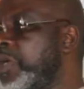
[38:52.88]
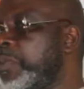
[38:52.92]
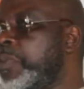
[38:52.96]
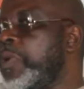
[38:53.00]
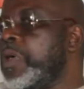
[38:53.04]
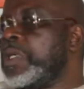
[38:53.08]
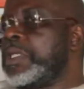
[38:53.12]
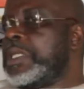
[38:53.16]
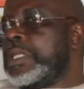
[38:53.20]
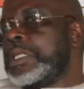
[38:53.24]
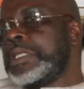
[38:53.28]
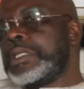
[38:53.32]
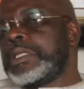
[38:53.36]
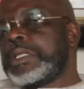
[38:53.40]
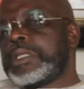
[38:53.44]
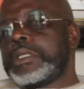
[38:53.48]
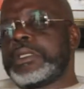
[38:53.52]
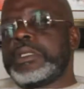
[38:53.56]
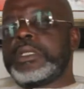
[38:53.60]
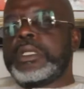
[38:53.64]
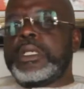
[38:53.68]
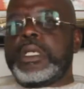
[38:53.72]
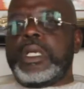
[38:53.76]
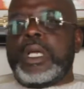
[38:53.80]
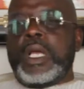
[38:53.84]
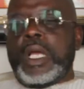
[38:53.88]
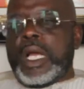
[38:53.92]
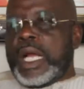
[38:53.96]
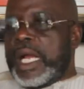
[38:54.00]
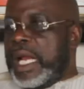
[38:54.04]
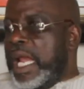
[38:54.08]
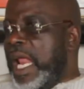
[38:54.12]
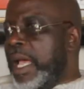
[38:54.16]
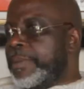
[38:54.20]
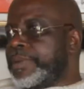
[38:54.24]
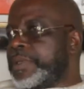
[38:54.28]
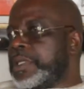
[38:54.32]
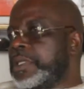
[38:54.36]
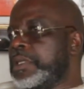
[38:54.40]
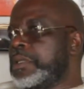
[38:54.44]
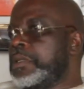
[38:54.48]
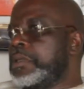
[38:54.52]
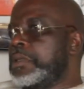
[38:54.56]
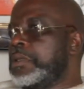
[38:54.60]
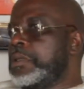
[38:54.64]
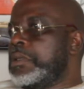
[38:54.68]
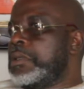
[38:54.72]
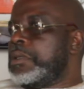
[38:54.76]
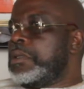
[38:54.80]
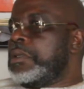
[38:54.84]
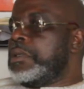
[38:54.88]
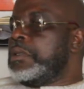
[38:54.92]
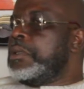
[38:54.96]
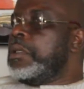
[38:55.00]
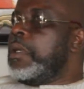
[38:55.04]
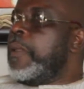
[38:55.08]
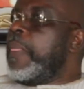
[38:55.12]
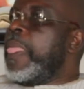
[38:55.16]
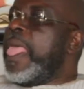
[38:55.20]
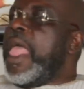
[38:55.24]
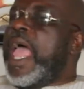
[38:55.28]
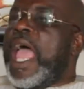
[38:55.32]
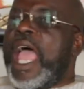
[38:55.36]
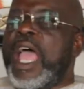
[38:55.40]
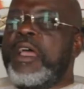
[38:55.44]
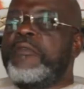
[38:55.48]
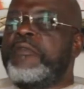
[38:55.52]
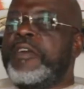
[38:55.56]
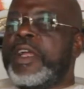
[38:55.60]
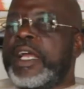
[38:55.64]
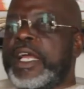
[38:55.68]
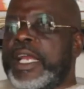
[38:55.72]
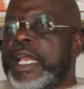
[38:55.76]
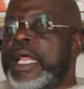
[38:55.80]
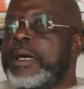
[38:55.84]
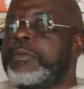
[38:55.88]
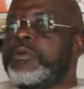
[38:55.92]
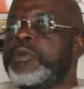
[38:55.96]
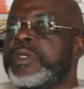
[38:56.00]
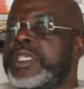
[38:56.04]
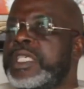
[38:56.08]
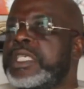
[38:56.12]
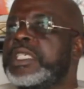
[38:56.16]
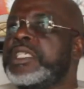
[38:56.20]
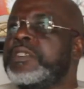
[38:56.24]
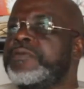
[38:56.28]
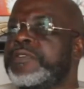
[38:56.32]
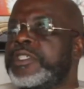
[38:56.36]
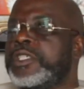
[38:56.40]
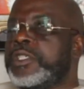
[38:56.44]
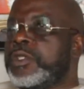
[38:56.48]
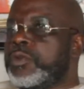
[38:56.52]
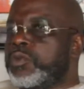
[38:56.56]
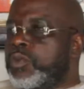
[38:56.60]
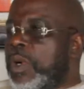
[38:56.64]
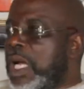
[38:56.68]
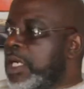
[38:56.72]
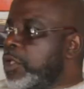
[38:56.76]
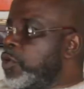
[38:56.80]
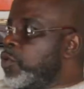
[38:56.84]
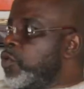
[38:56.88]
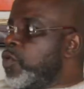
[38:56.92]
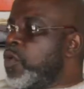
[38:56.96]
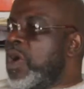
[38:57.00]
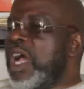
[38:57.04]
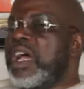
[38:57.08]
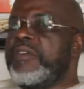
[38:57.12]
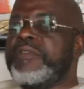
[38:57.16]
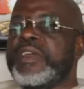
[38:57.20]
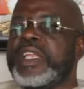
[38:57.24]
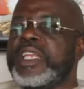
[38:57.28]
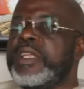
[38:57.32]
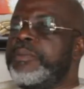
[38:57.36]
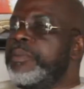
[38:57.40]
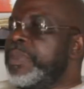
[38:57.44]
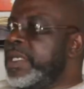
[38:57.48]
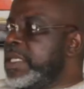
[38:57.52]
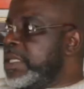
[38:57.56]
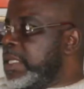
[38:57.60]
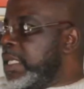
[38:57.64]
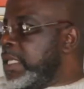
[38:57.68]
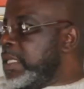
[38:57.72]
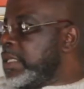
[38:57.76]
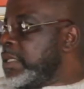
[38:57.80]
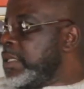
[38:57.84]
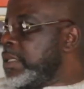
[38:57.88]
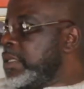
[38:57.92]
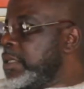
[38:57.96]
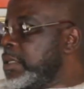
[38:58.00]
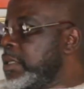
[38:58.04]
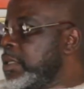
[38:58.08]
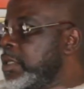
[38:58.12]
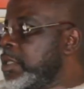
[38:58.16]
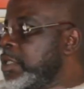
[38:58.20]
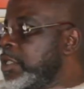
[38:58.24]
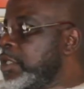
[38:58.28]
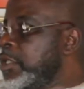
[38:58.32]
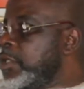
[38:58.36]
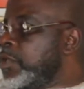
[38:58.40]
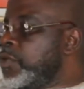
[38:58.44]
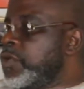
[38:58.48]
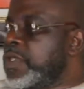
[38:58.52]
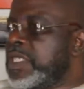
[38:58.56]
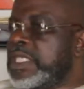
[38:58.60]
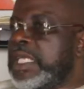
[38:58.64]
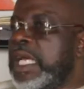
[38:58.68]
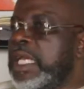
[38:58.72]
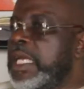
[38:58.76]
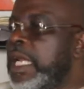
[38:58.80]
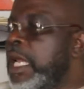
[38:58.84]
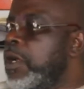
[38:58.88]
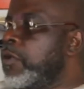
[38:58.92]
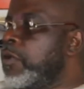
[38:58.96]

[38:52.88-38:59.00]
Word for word: support this. Clubs, Every club within Division 1, you don't have any business to stand